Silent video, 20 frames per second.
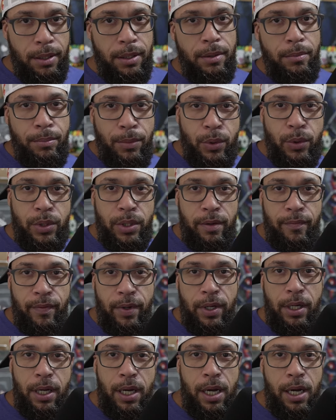music
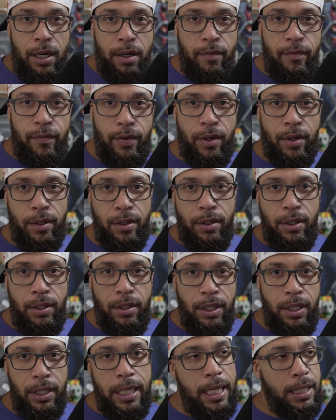videographer,
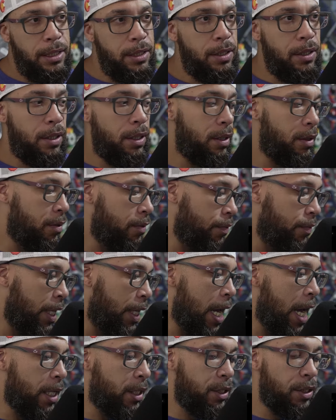and that's the
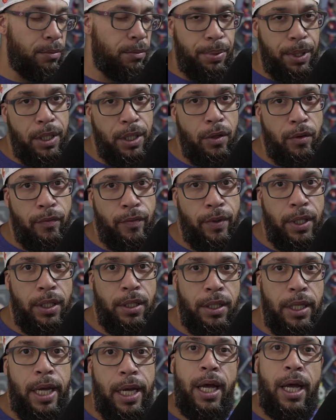reaction POV
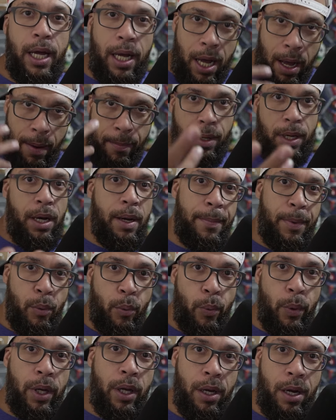that I'm coming
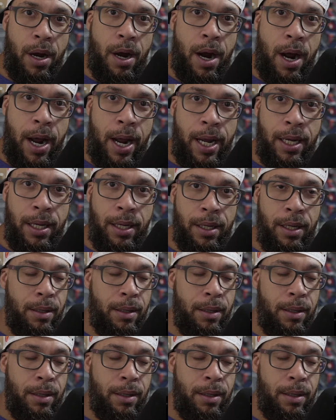with, all right?